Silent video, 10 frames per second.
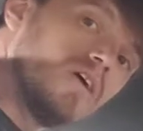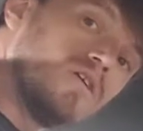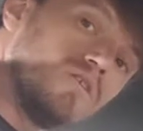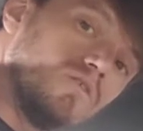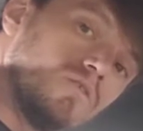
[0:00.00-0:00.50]

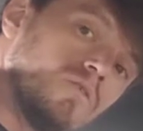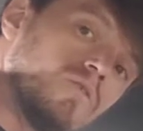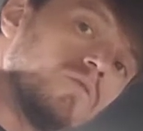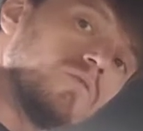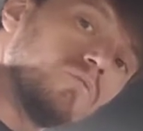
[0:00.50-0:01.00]
Who,
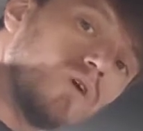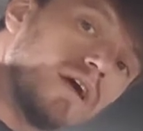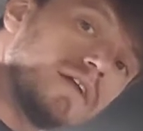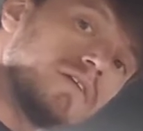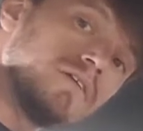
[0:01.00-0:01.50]

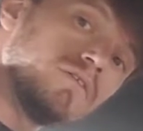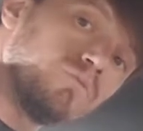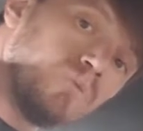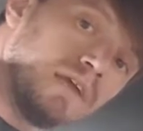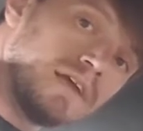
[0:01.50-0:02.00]
what,
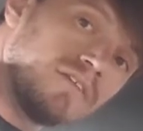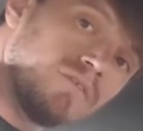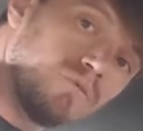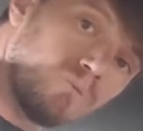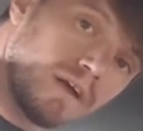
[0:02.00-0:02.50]
when,
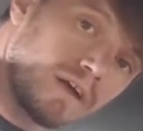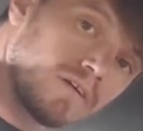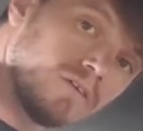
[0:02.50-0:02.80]
where,